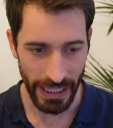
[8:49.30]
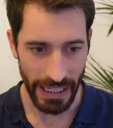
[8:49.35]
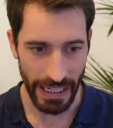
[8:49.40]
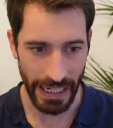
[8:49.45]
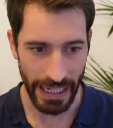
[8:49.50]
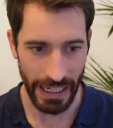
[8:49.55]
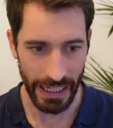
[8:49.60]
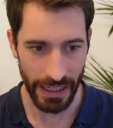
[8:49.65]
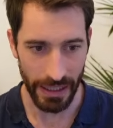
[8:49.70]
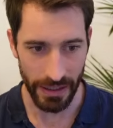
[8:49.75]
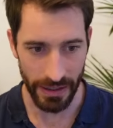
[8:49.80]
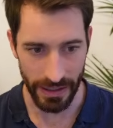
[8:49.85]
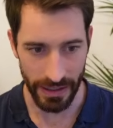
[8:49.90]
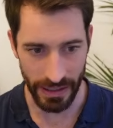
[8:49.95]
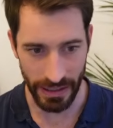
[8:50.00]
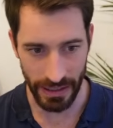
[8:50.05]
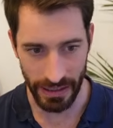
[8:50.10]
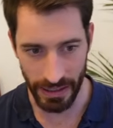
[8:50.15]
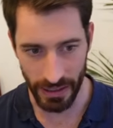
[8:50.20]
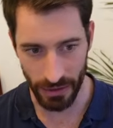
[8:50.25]
and
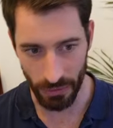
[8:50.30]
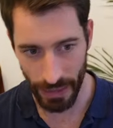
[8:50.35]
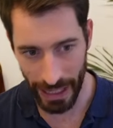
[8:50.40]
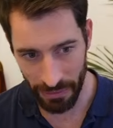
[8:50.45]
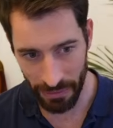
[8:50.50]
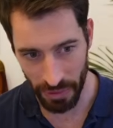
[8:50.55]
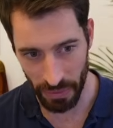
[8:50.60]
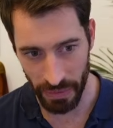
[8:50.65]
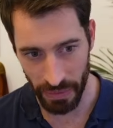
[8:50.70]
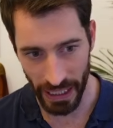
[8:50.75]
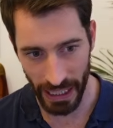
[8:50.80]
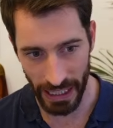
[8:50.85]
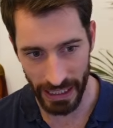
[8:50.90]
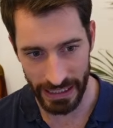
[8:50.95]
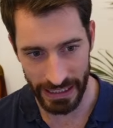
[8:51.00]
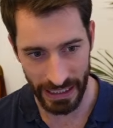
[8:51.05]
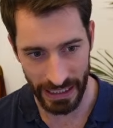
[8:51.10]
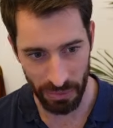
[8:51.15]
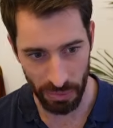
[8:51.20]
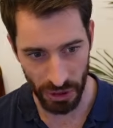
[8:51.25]
the ramp
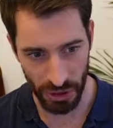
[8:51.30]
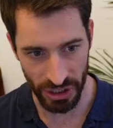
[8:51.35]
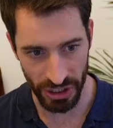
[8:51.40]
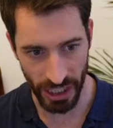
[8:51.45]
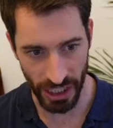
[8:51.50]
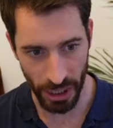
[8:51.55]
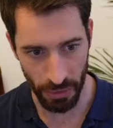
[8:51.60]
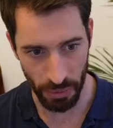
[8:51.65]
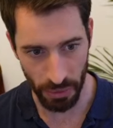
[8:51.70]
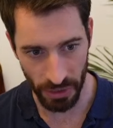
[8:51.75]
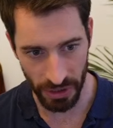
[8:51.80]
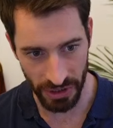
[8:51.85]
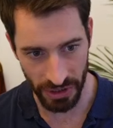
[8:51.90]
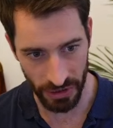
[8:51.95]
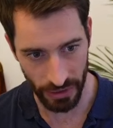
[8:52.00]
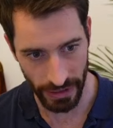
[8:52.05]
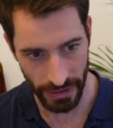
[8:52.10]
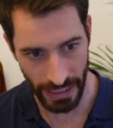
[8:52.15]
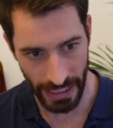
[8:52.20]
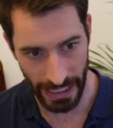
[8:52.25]
behind it push it upward,
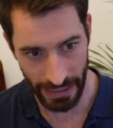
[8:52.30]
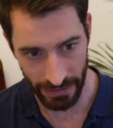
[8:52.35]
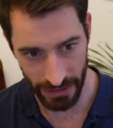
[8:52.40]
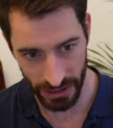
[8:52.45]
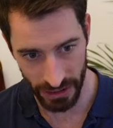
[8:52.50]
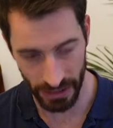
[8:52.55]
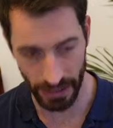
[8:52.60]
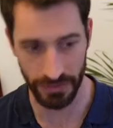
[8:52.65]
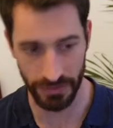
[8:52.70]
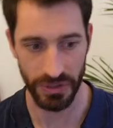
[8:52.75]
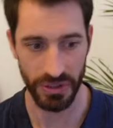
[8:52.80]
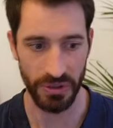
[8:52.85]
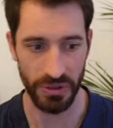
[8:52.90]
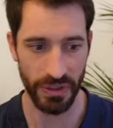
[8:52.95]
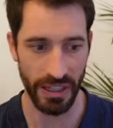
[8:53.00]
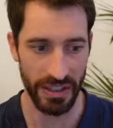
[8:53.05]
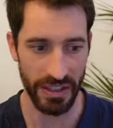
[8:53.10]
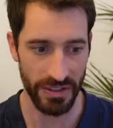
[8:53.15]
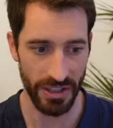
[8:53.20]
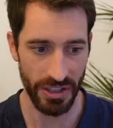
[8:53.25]
so you have a softer
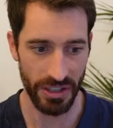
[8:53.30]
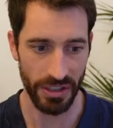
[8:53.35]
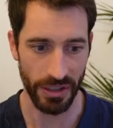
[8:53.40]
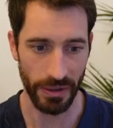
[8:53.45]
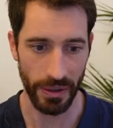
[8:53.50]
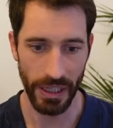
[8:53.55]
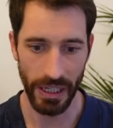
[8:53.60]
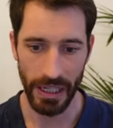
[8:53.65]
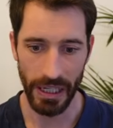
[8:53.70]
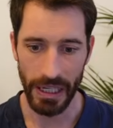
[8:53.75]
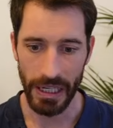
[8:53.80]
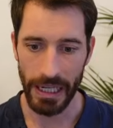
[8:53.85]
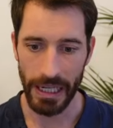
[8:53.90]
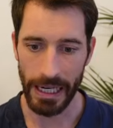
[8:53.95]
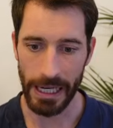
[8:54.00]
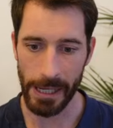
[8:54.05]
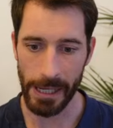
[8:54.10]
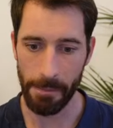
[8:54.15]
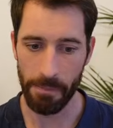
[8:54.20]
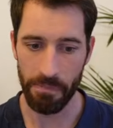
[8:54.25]
transition.
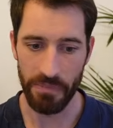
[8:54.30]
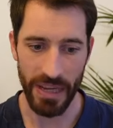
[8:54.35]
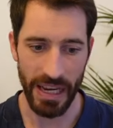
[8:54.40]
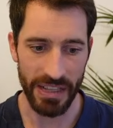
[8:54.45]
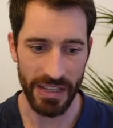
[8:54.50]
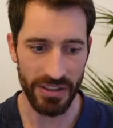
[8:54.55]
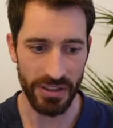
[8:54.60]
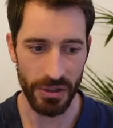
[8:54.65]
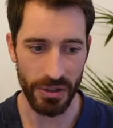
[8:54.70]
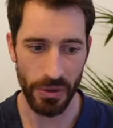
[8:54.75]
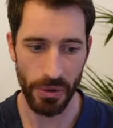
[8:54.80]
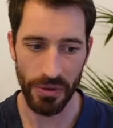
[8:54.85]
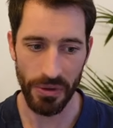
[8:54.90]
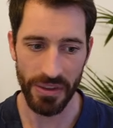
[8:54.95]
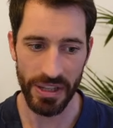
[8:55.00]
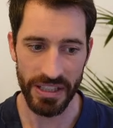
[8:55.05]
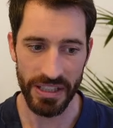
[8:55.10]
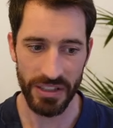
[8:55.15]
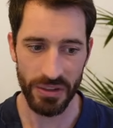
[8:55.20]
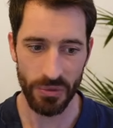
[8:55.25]
And so
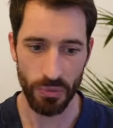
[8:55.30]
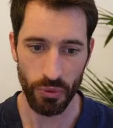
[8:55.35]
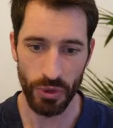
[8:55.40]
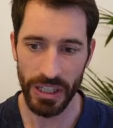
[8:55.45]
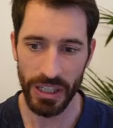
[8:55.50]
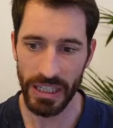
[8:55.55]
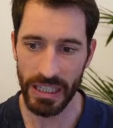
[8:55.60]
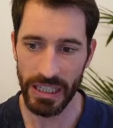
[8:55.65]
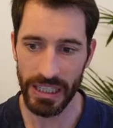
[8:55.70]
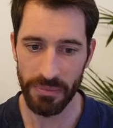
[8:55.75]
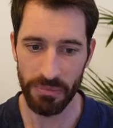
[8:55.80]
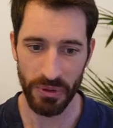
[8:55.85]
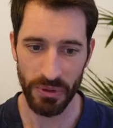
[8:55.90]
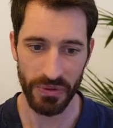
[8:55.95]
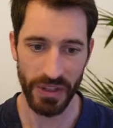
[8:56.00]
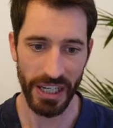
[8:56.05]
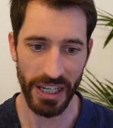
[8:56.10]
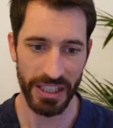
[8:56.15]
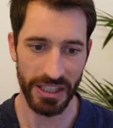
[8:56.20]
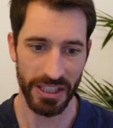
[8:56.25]
this really
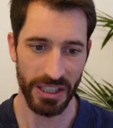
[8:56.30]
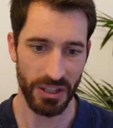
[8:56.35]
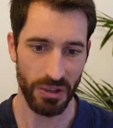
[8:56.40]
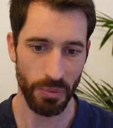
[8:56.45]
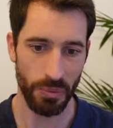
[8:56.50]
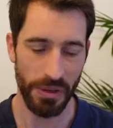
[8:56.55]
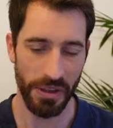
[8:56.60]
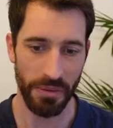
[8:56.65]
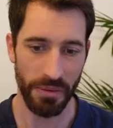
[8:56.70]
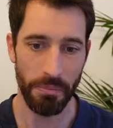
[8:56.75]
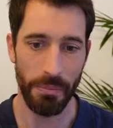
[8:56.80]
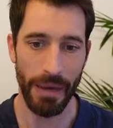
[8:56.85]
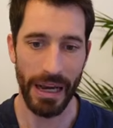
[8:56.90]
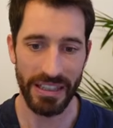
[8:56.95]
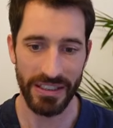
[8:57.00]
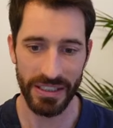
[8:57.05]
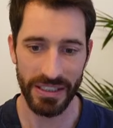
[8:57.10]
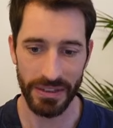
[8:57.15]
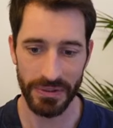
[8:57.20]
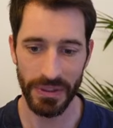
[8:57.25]
provided us with
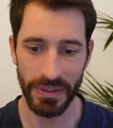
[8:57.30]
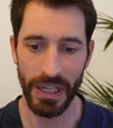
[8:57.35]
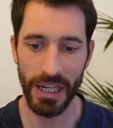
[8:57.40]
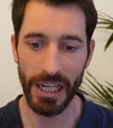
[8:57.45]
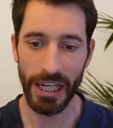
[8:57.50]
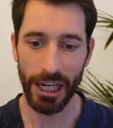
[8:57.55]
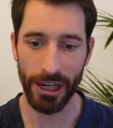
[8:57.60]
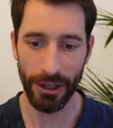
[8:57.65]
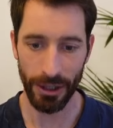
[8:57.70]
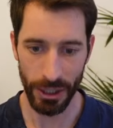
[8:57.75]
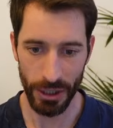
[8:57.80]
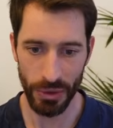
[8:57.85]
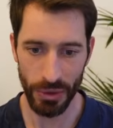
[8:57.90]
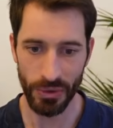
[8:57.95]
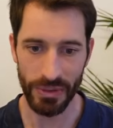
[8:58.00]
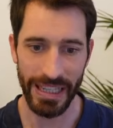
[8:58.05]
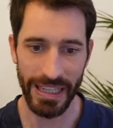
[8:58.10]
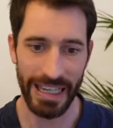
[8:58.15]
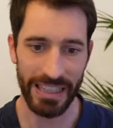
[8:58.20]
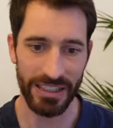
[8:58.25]
massive
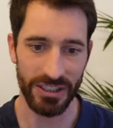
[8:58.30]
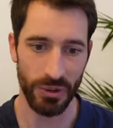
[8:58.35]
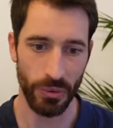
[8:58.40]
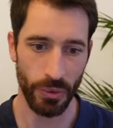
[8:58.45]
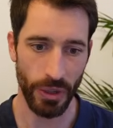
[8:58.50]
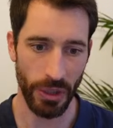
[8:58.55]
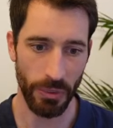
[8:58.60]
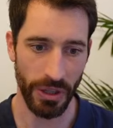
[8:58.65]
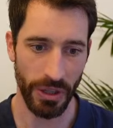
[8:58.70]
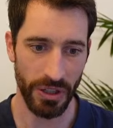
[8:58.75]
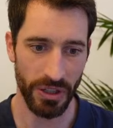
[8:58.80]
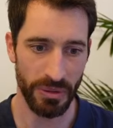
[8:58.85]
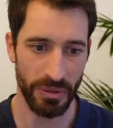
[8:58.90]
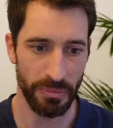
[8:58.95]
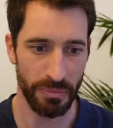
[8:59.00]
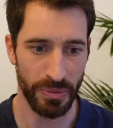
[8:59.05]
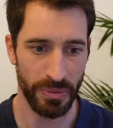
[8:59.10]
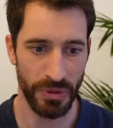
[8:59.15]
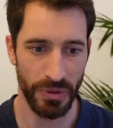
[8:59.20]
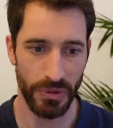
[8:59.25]
clues as to where we could
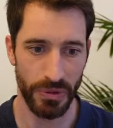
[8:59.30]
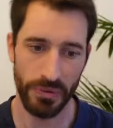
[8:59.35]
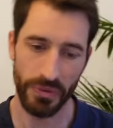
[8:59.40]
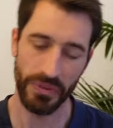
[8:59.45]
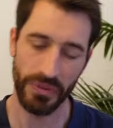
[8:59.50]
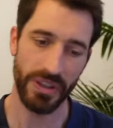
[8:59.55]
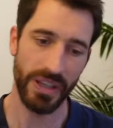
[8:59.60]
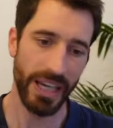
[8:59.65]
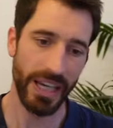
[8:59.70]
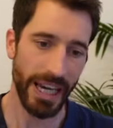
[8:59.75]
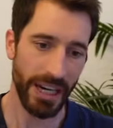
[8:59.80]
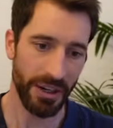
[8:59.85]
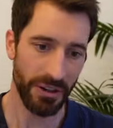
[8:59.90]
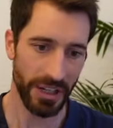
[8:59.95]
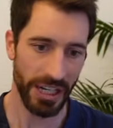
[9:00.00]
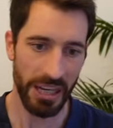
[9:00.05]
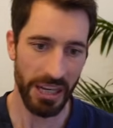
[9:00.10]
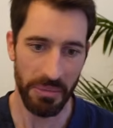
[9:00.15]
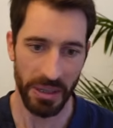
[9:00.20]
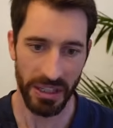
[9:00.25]
improve the
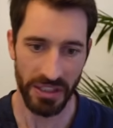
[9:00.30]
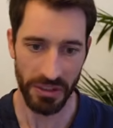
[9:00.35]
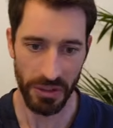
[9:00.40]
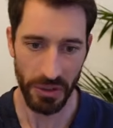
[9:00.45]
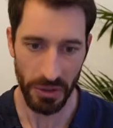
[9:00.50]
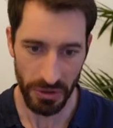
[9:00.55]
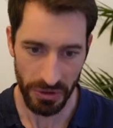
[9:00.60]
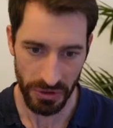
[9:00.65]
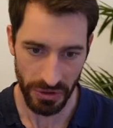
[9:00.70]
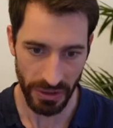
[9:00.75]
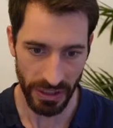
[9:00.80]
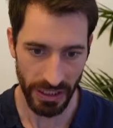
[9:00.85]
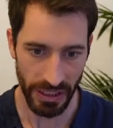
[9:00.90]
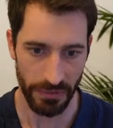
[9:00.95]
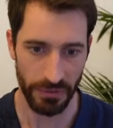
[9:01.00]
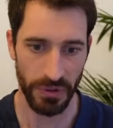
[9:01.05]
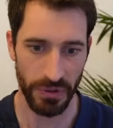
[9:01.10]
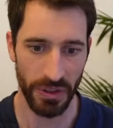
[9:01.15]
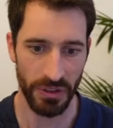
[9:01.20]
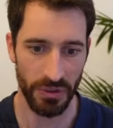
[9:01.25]
aerodynamics. Also the
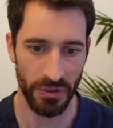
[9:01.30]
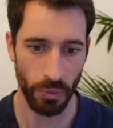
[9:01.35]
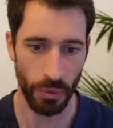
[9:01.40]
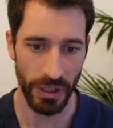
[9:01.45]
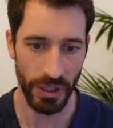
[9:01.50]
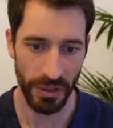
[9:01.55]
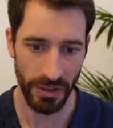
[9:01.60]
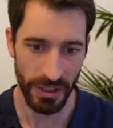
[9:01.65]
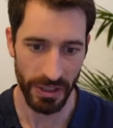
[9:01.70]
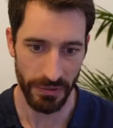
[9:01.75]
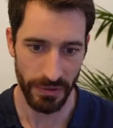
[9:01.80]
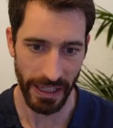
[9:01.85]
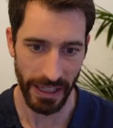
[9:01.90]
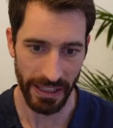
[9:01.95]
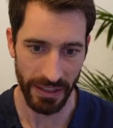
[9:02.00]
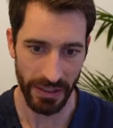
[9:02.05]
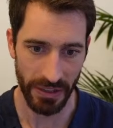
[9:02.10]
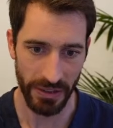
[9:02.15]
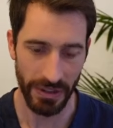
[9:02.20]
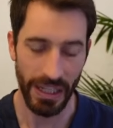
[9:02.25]
front wheel
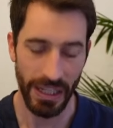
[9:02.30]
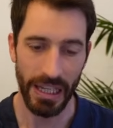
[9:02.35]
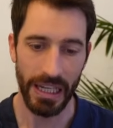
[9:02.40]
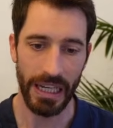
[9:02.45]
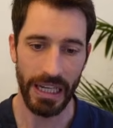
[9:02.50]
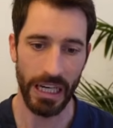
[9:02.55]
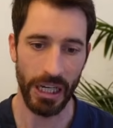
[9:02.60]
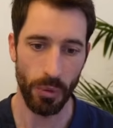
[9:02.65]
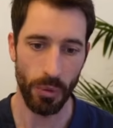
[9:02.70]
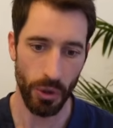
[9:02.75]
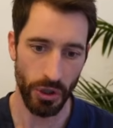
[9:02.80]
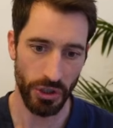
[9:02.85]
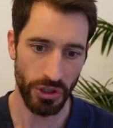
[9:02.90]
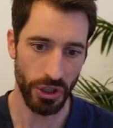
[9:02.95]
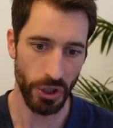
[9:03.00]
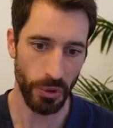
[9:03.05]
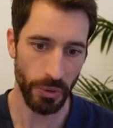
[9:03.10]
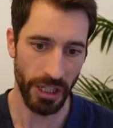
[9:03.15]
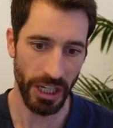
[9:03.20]
deflector was showing